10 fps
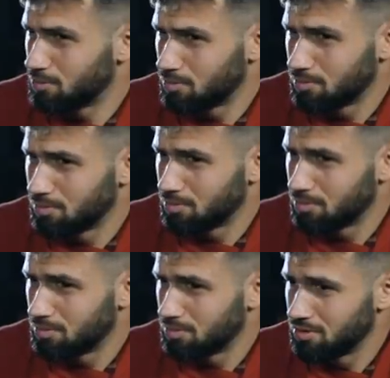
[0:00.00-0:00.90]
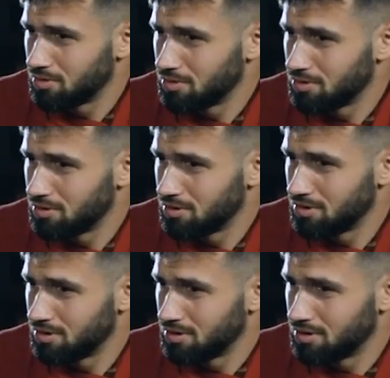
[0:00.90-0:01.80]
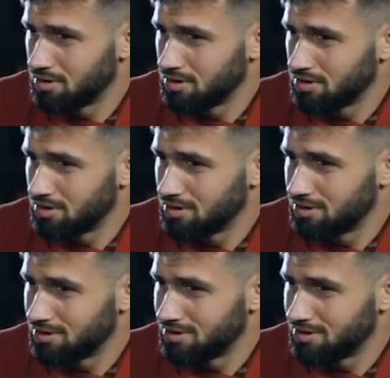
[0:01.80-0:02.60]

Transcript: (silent)